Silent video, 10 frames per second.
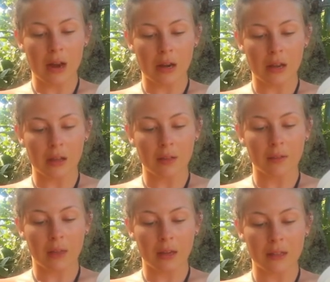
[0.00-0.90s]
area
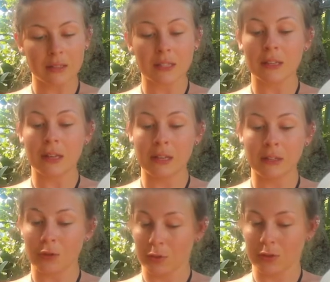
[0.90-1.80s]
that is
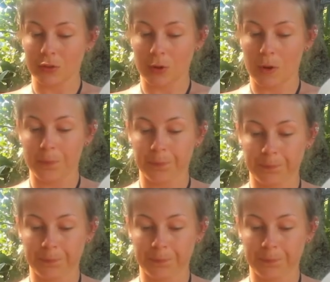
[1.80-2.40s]
in your control.